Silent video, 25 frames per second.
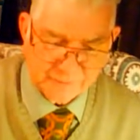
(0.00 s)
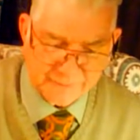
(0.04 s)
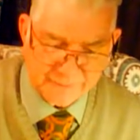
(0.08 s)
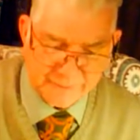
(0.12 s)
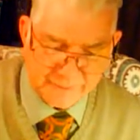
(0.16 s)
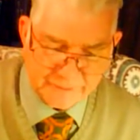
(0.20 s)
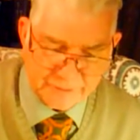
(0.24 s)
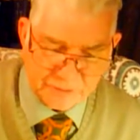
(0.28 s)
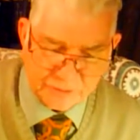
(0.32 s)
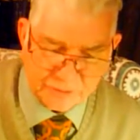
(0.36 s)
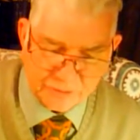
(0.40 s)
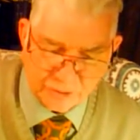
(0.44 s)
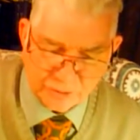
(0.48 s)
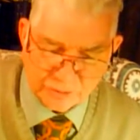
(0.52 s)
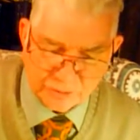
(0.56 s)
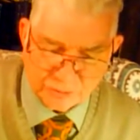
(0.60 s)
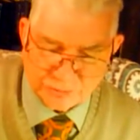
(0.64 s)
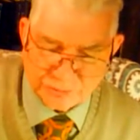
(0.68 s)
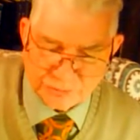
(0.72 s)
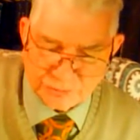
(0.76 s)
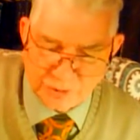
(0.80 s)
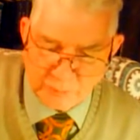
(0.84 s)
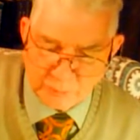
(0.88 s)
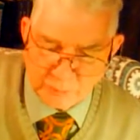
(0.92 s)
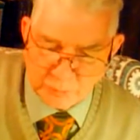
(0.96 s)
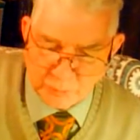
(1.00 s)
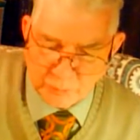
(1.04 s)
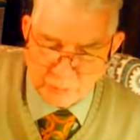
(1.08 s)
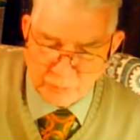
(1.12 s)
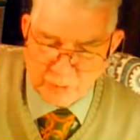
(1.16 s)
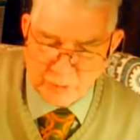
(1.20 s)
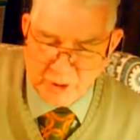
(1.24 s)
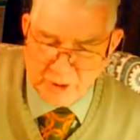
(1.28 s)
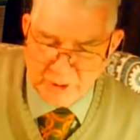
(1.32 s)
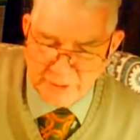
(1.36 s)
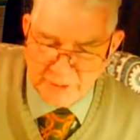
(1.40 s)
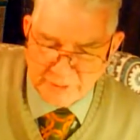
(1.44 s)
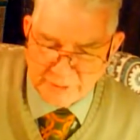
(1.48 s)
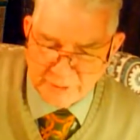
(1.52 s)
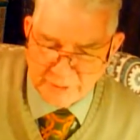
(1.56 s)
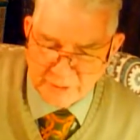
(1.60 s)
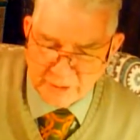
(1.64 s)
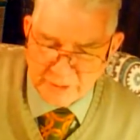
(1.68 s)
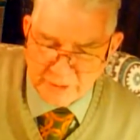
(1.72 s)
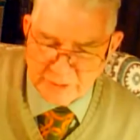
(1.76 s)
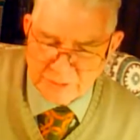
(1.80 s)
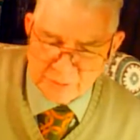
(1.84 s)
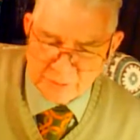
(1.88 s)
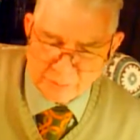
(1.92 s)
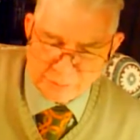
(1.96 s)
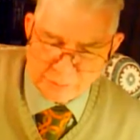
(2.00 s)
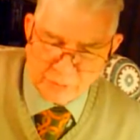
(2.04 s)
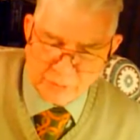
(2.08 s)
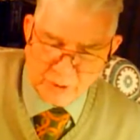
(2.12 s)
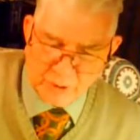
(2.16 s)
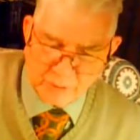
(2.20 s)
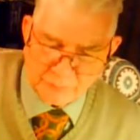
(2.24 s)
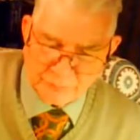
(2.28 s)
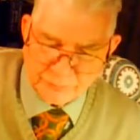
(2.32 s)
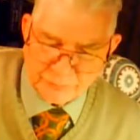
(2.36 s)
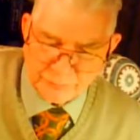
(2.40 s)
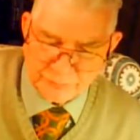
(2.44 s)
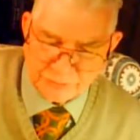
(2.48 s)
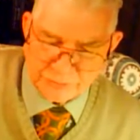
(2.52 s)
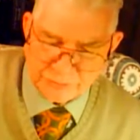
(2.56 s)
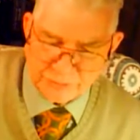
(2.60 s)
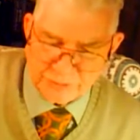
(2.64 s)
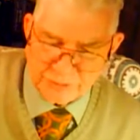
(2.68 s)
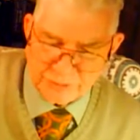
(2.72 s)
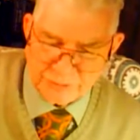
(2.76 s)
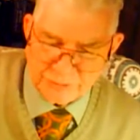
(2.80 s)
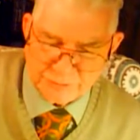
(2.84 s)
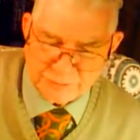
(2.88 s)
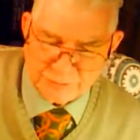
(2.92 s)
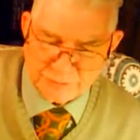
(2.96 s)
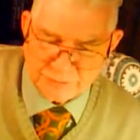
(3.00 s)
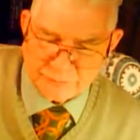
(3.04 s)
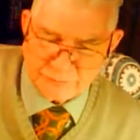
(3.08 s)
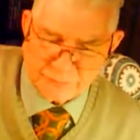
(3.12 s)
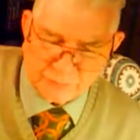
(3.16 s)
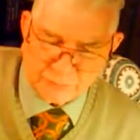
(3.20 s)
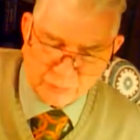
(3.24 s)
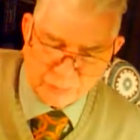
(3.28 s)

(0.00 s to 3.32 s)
They did not separate the prophecies that